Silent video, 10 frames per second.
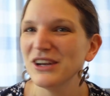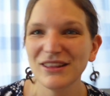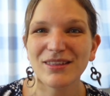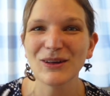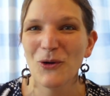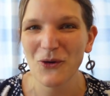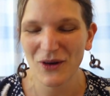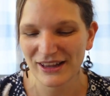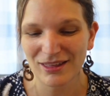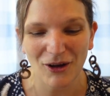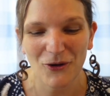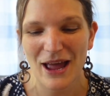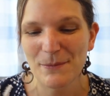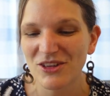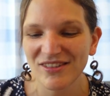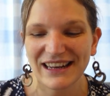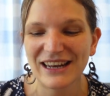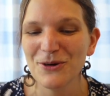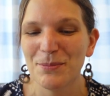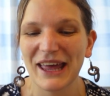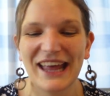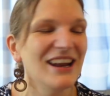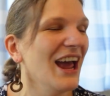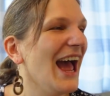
insult him just a little bit,